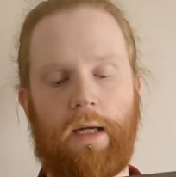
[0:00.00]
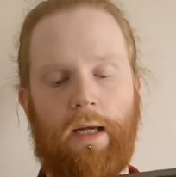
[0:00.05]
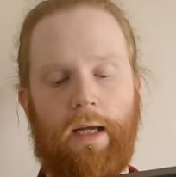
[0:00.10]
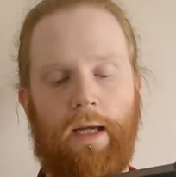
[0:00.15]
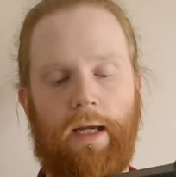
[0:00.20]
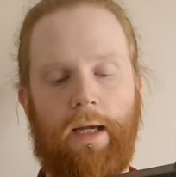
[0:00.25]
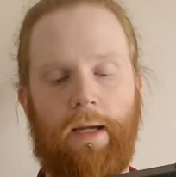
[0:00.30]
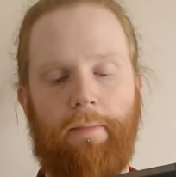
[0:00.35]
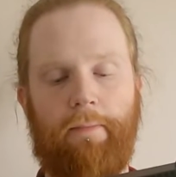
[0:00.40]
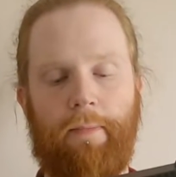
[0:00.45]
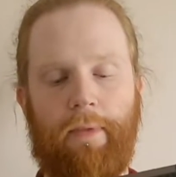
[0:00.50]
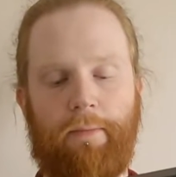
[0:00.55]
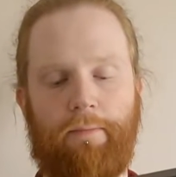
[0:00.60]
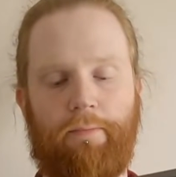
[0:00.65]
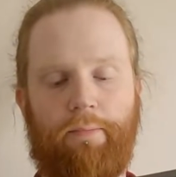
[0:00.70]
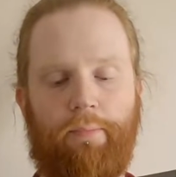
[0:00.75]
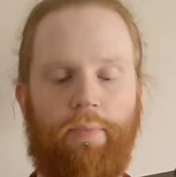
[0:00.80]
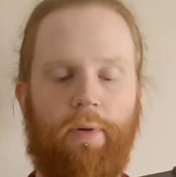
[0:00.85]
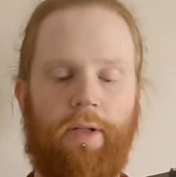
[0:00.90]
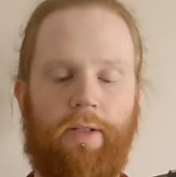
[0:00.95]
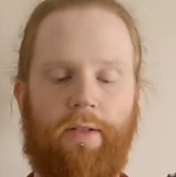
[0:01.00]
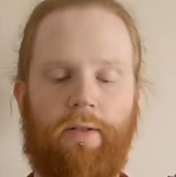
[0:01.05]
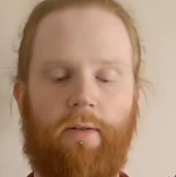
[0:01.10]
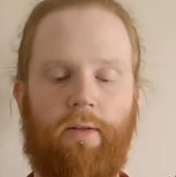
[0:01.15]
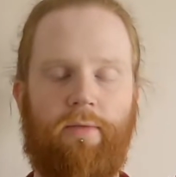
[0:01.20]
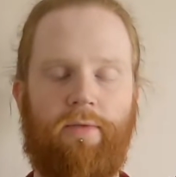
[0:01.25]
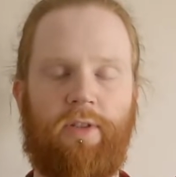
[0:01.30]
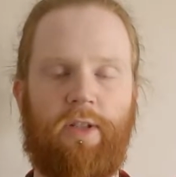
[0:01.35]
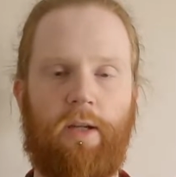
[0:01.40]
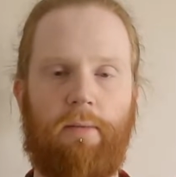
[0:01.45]
but
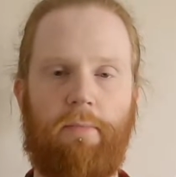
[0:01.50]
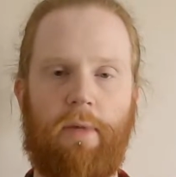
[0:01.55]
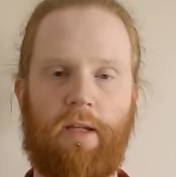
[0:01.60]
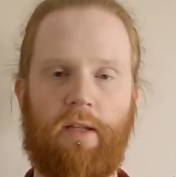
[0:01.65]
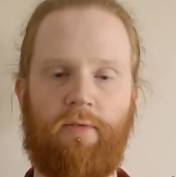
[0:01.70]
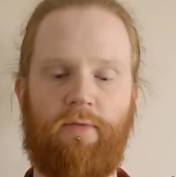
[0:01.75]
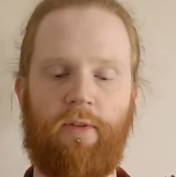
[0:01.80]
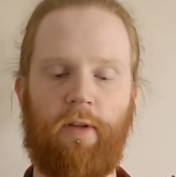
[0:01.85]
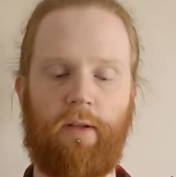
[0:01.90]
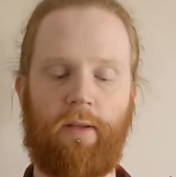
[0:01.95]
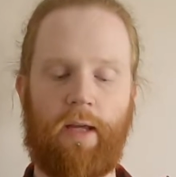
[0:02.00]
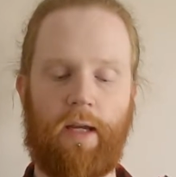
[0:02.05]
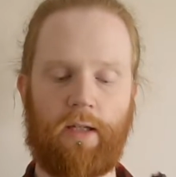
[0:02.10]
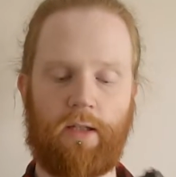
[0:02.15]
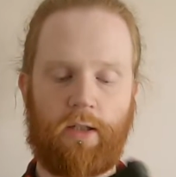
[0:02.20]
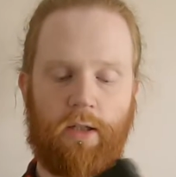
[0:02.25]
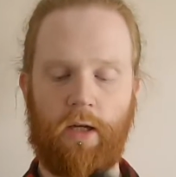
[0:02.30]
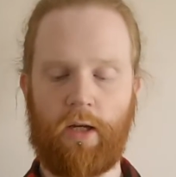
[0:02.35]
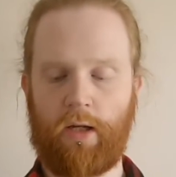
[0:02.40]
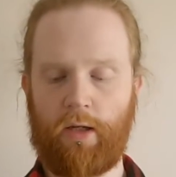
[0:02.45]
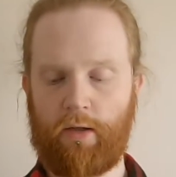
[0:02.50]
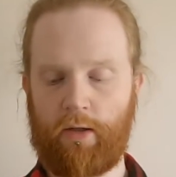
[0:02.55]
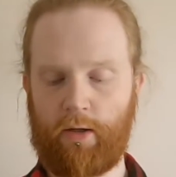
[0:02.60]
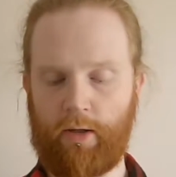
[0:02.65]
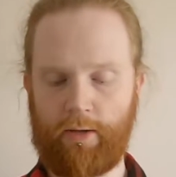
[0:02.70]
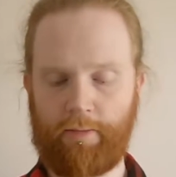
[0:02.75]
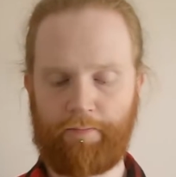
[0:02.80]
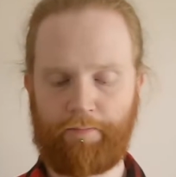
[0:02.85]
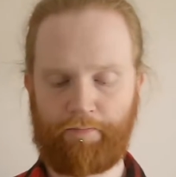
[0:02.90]
obviously it makes it feel nice. Now,